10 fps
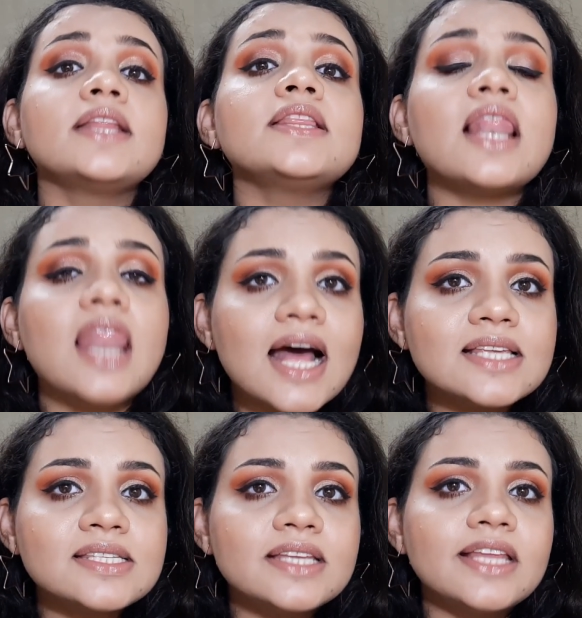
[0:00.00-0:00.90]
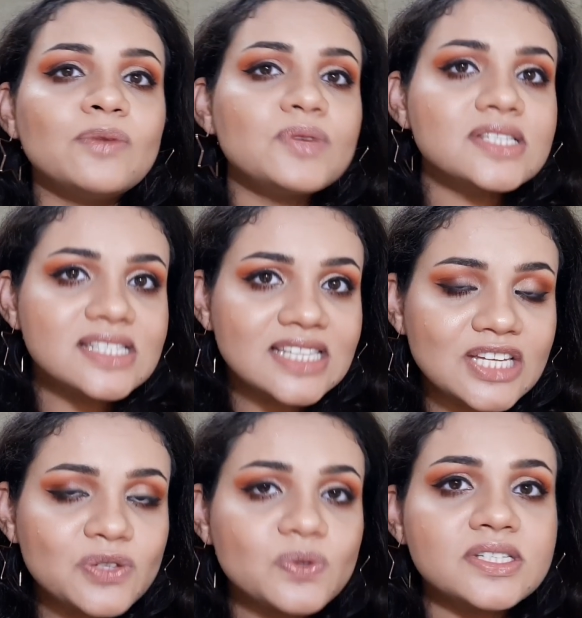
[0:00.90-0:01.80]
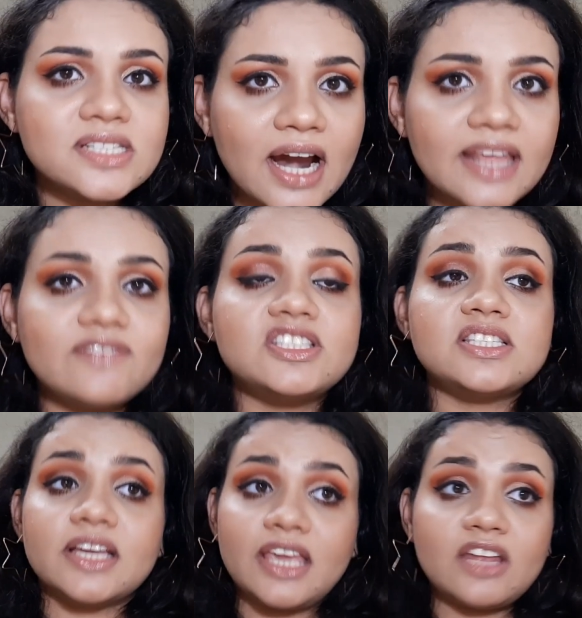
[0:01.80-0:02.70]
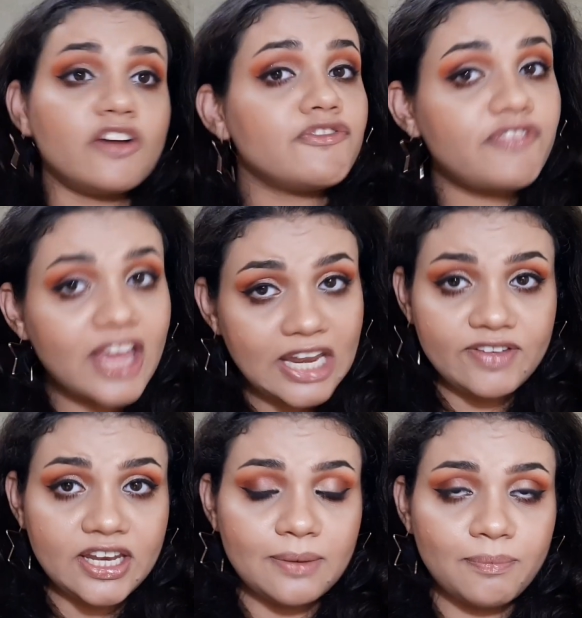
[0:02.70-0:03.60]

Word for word: Then the last thing that we need to study, which is again a very,